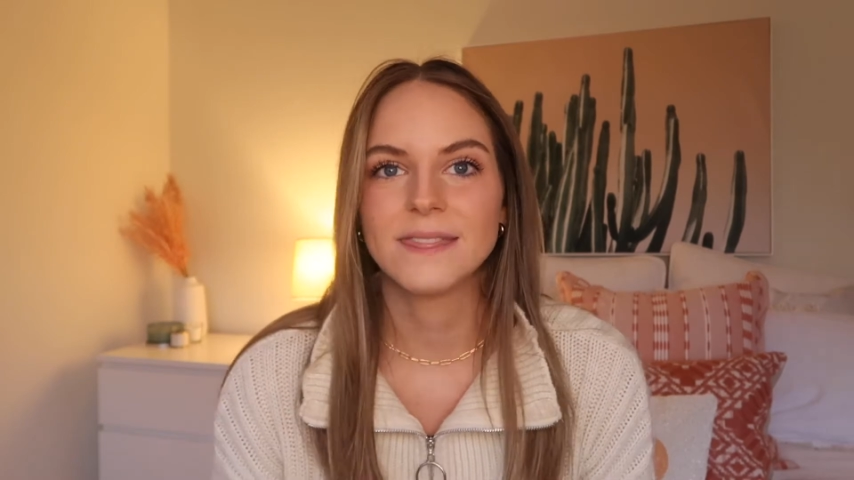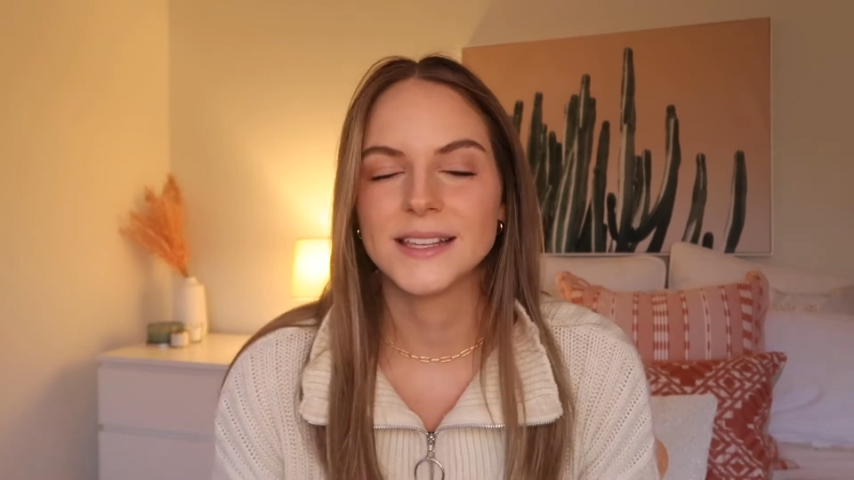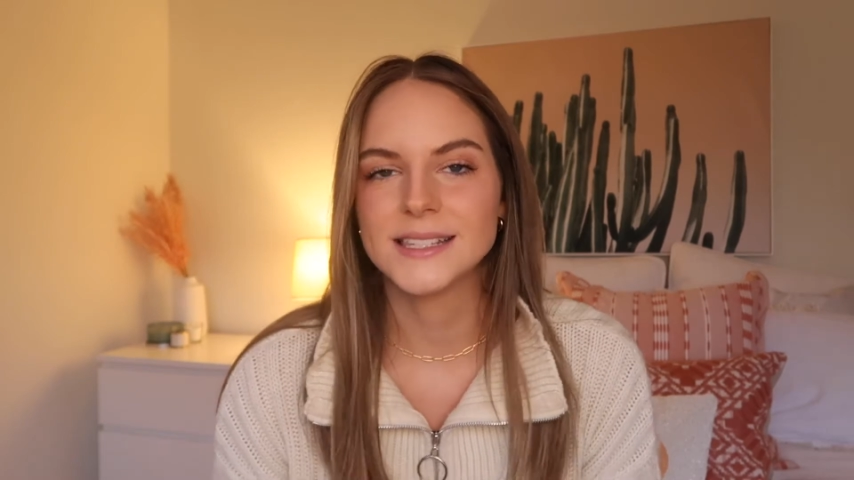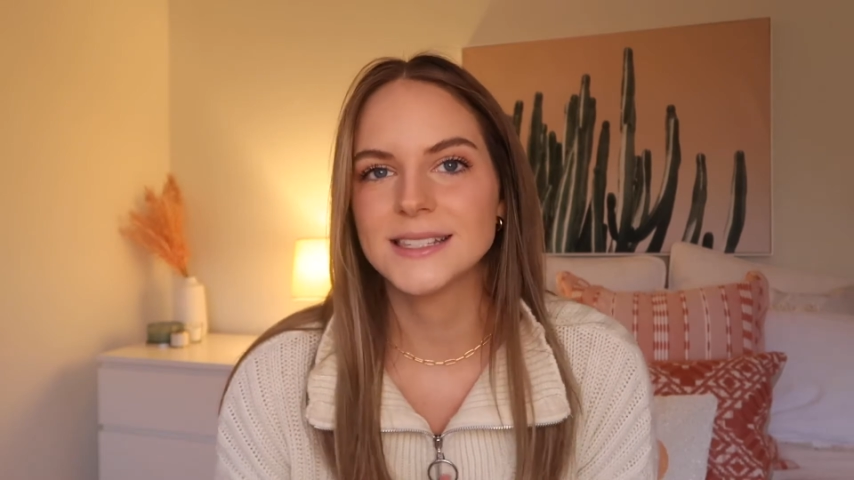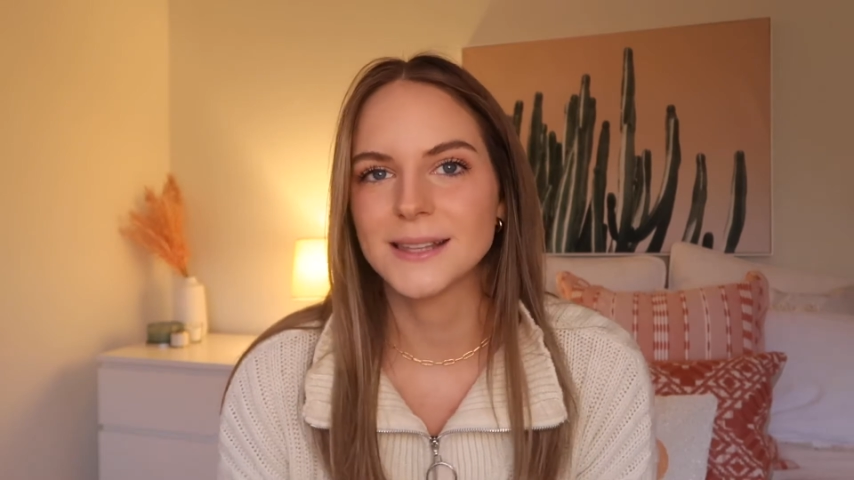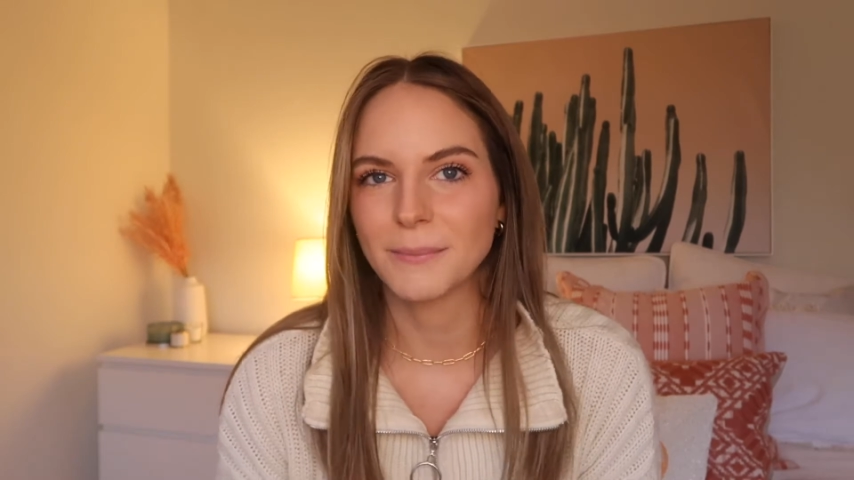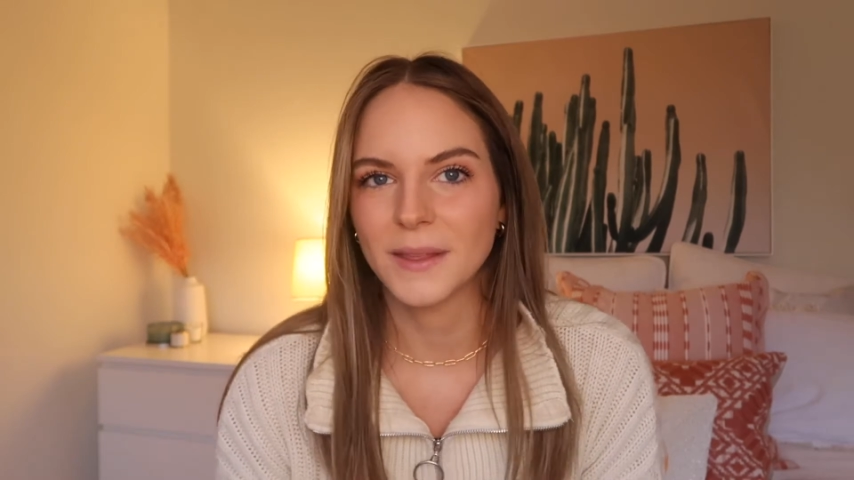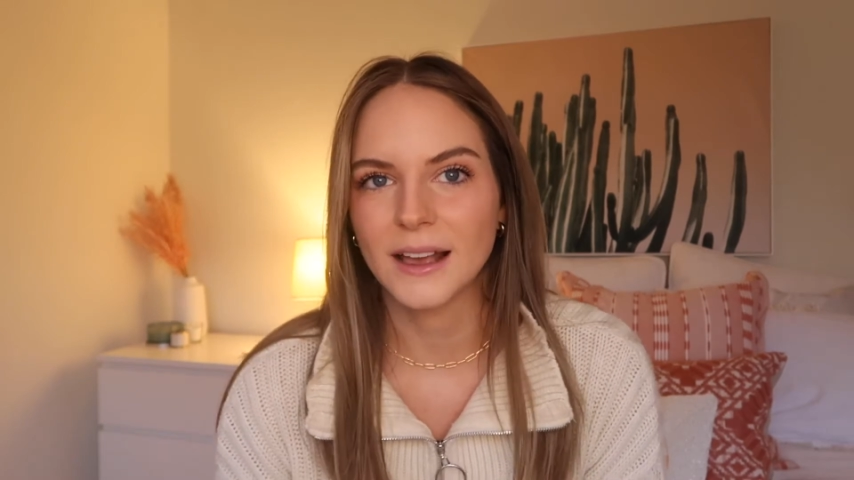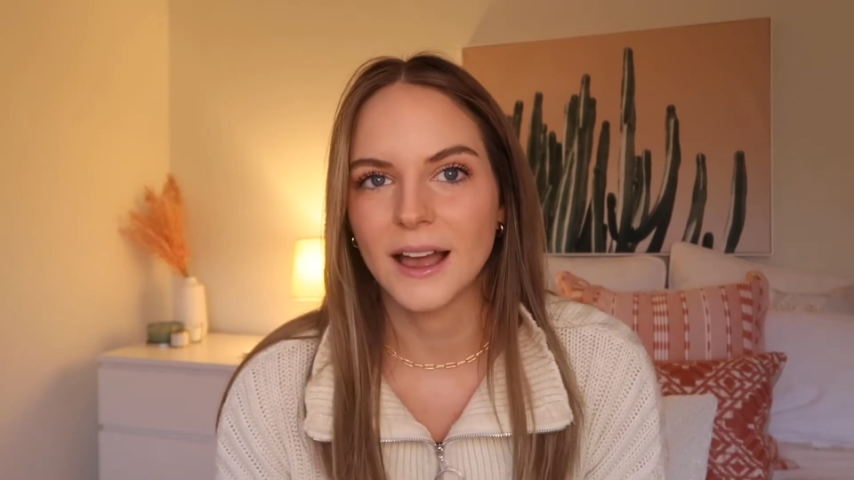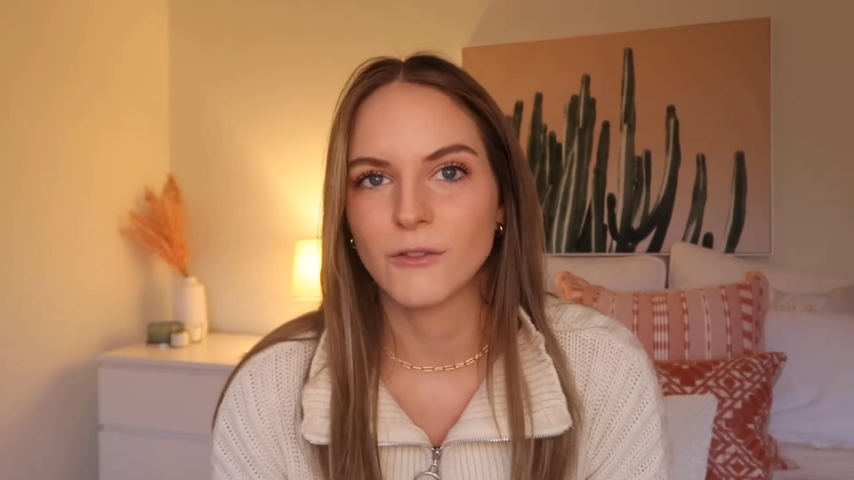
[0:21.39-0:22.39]
This is
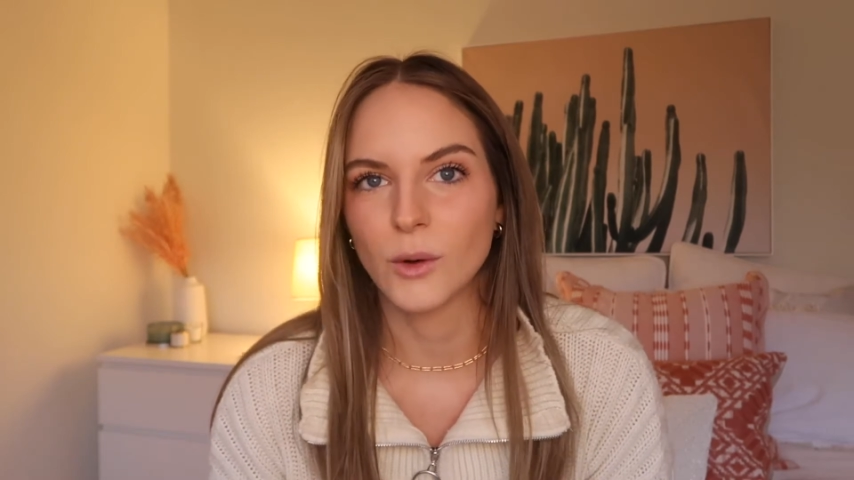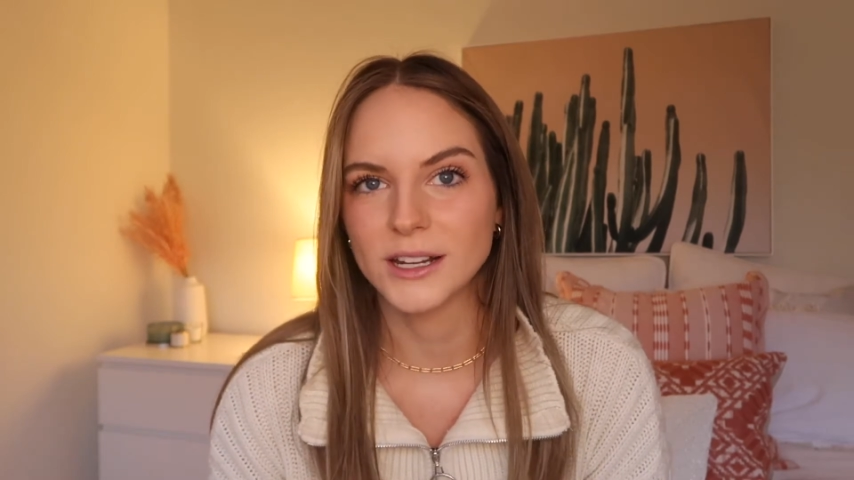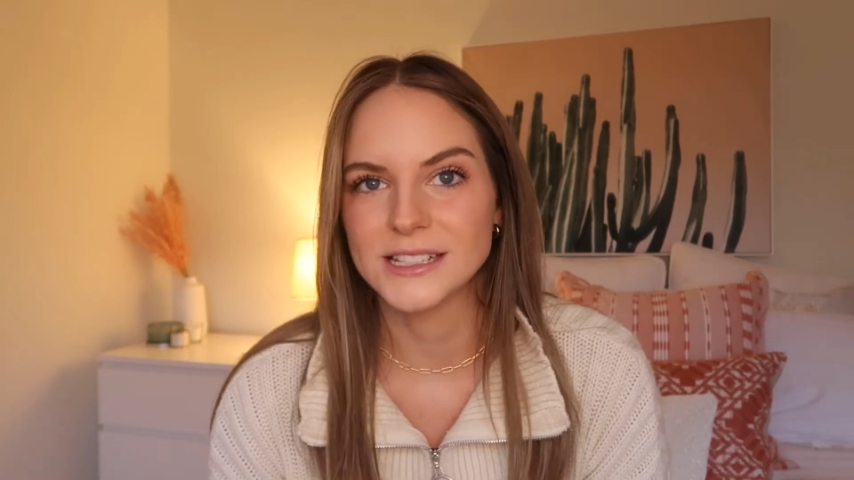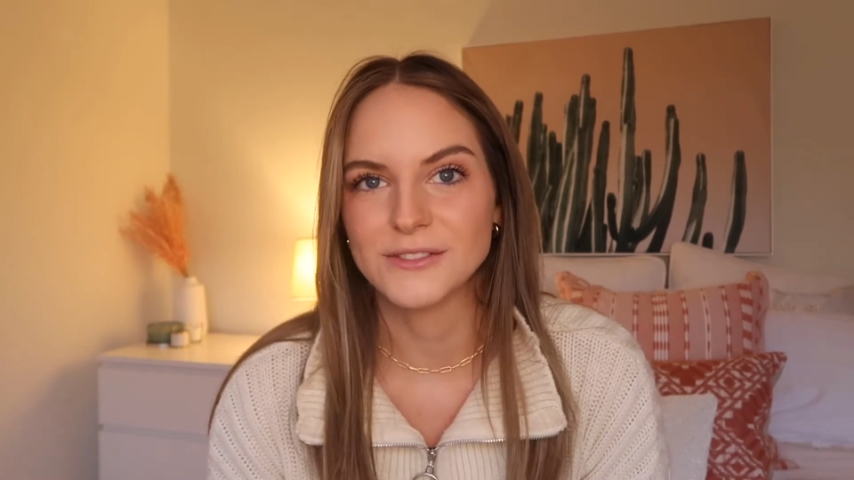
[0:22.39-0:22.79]
something I've wanted